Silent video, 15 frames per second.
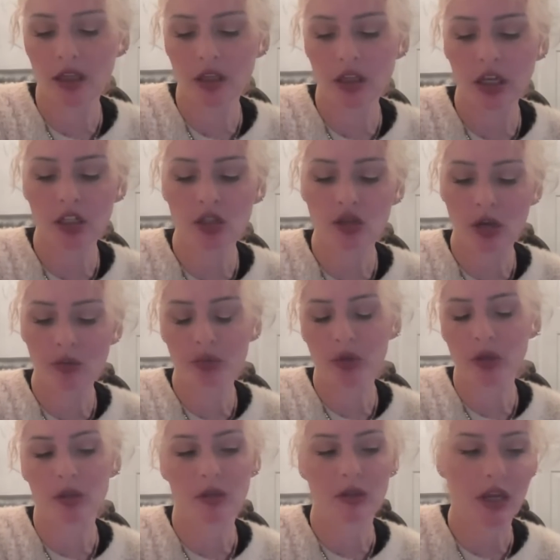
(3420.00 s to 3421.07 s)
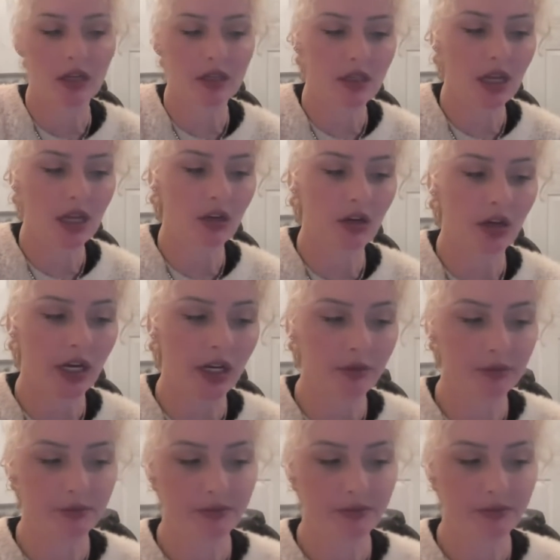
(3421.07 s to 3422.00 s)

Look, Trump brokered that. Isn't that great?